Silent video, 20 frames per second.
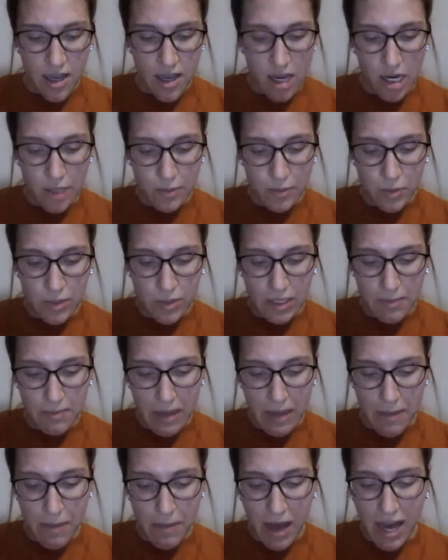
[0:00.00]
Armed with
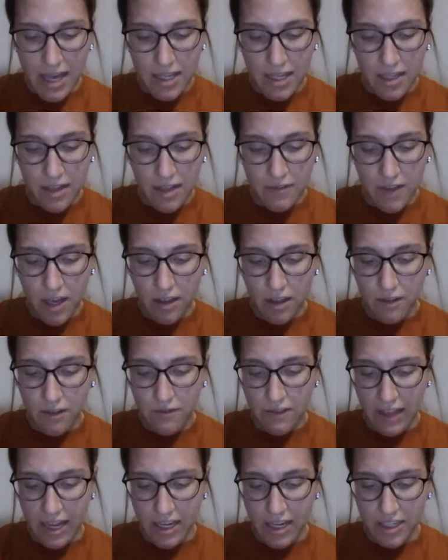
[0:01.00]
my pile of color
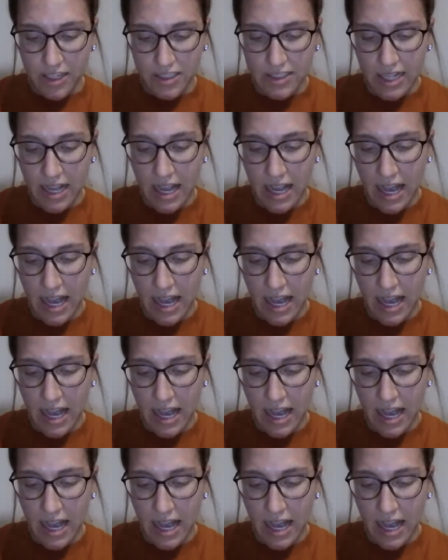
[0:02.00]
flyers,